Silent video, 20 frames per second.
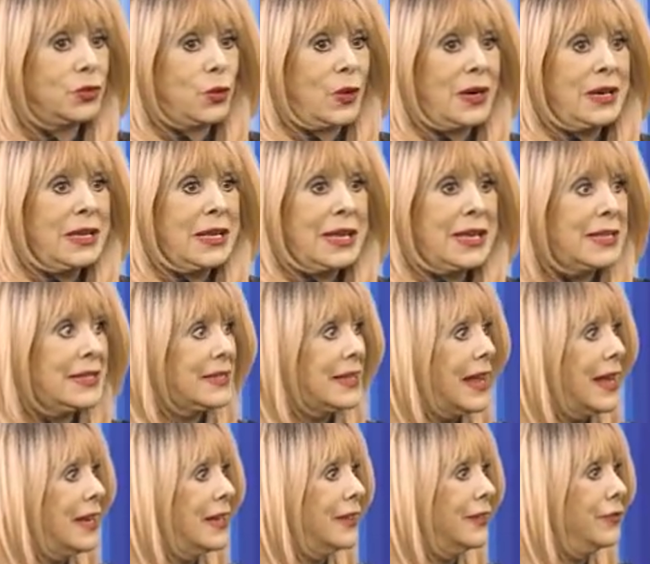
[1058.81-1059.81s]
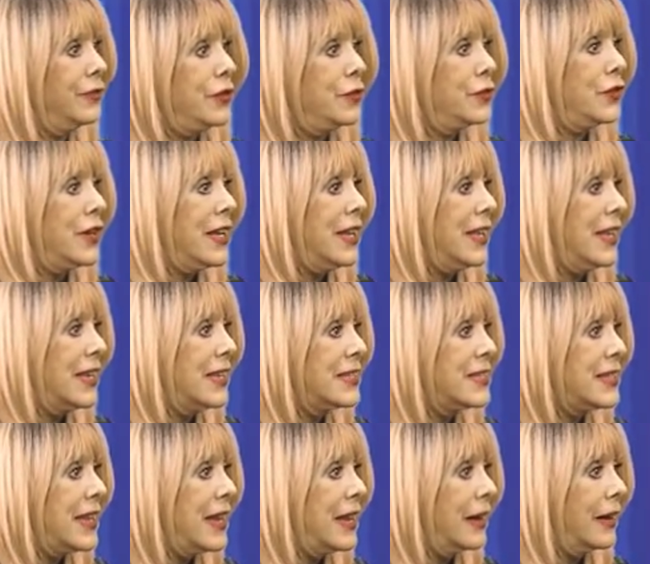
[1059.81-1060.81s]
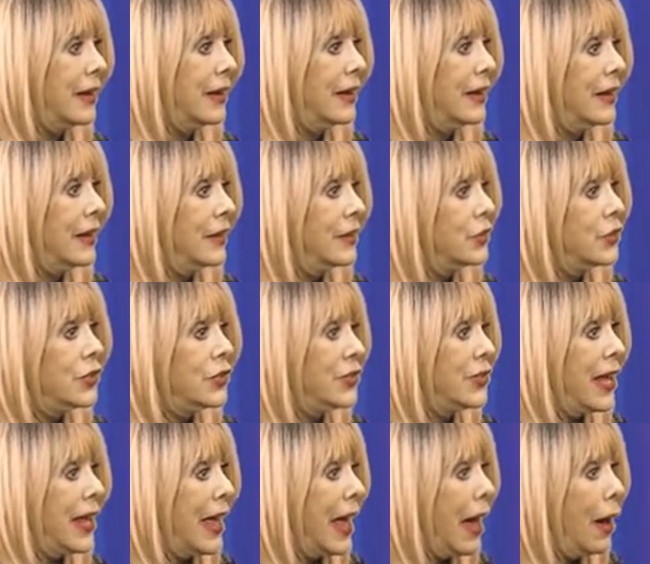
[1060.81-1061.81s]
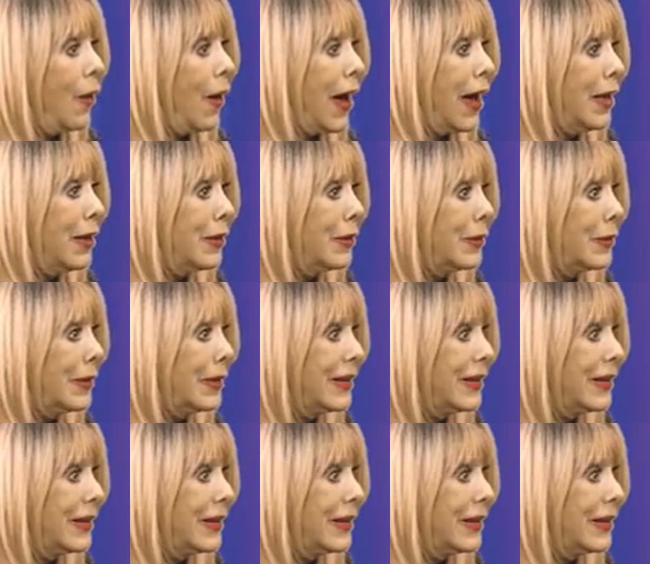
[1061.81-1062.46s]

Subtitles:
20 years later, 15 years later, to say, how are